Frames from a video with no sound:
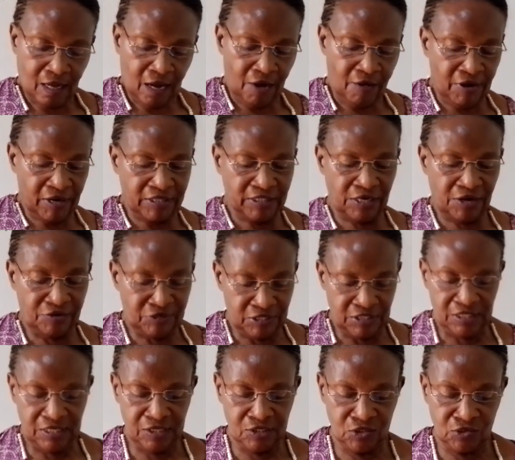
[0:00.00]

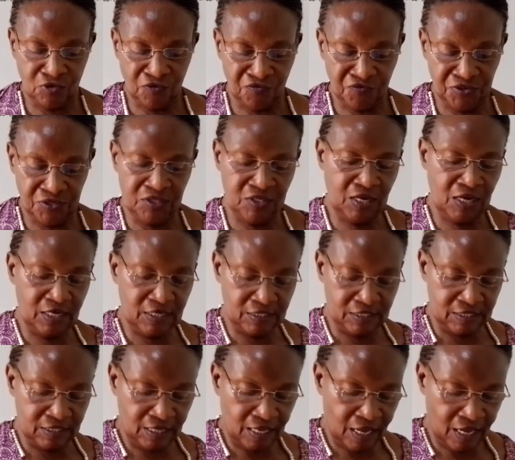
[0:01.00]
characteristics or
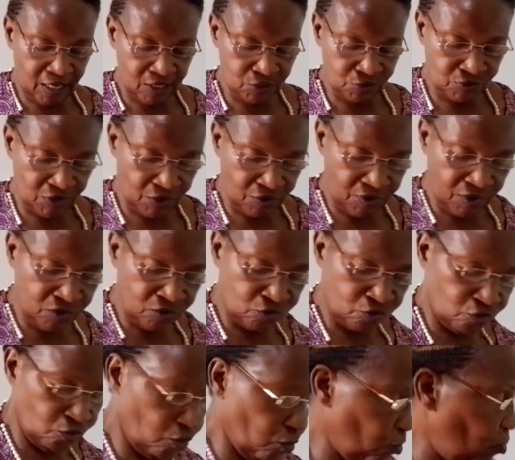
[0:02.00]
features as we are going
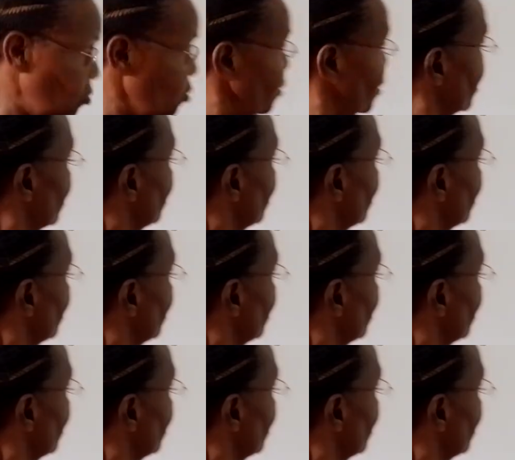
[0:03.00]
to